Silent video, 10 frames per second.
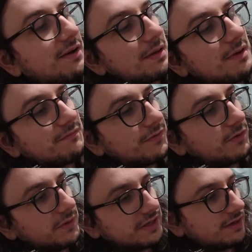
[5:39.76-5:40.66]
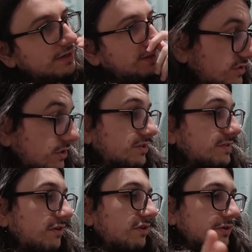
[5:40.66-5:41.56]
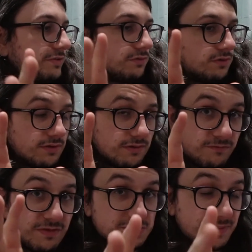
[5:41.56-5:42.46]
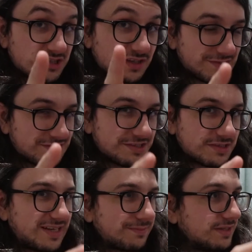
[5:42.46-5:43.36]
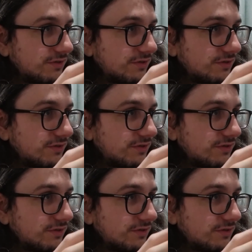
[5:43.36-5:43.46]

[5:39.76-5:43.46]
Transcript: hourly, monthly, or weekly. So those are very useful, especially as a system admin.